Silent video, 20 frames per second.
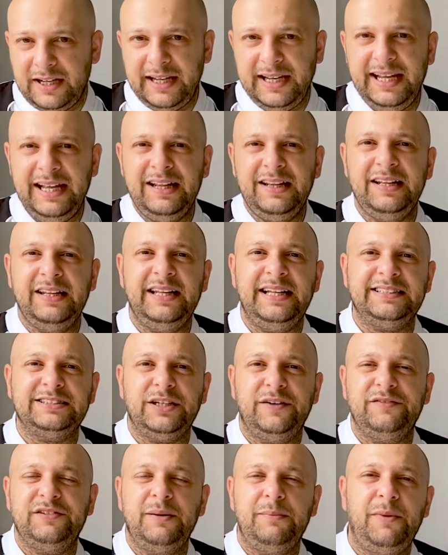illness
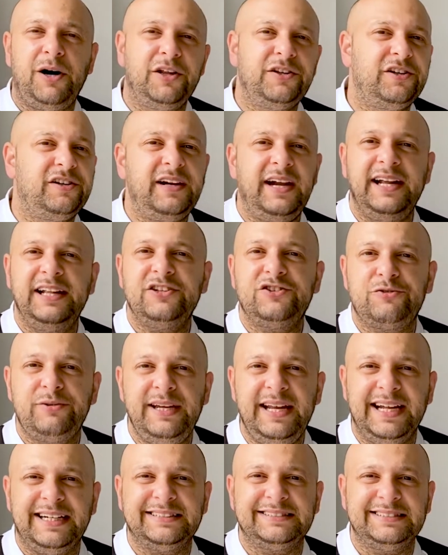of the mother, and three,
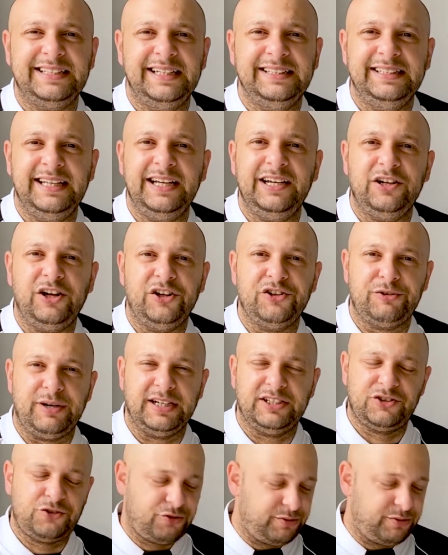extending contract.